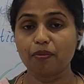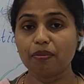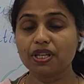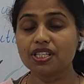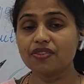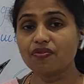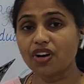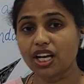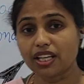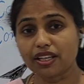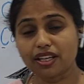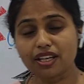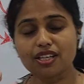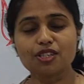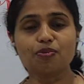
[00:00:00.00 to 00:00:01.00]
But
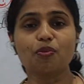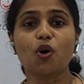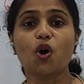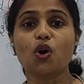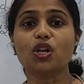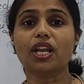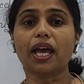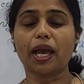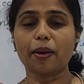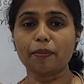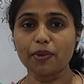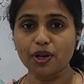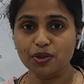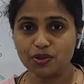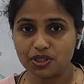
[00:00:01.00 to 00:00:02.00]
very small
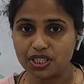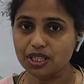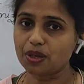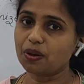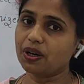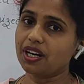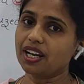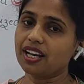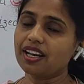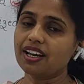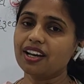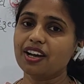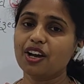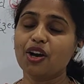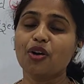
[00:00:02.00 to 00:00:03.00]
amount
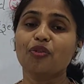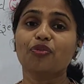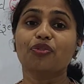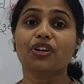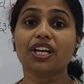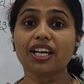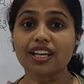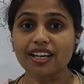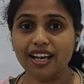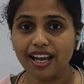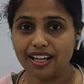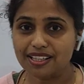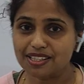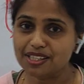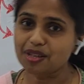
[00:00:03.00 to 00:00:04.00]
free
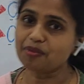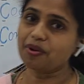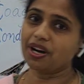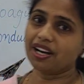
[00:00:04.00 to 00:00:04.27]
calcium